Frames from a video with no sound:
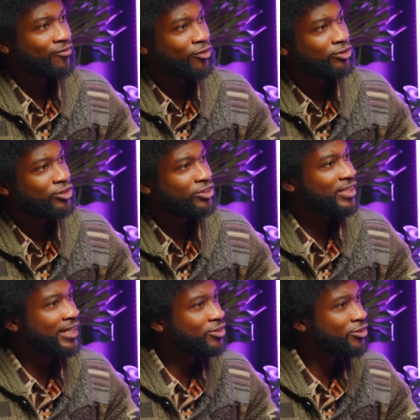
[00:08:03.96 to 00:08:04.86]
versus
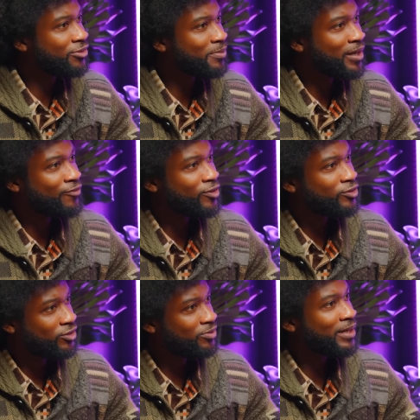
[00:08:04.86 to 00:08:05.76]
nature, man
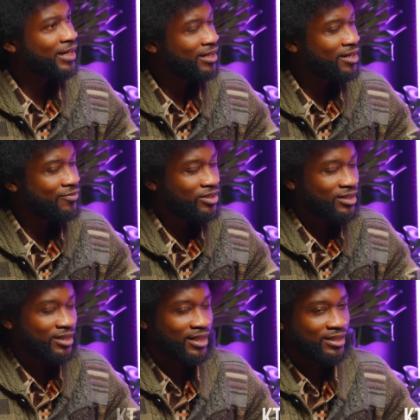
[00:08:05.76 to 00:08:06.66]
versus man and
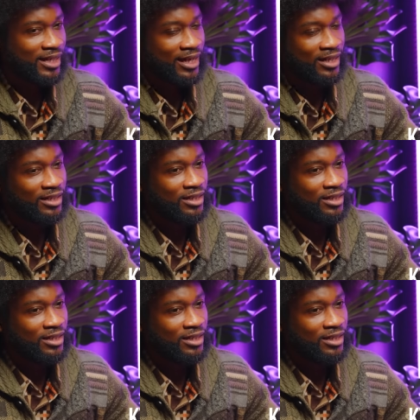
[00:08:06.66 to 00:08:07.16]
everything like that.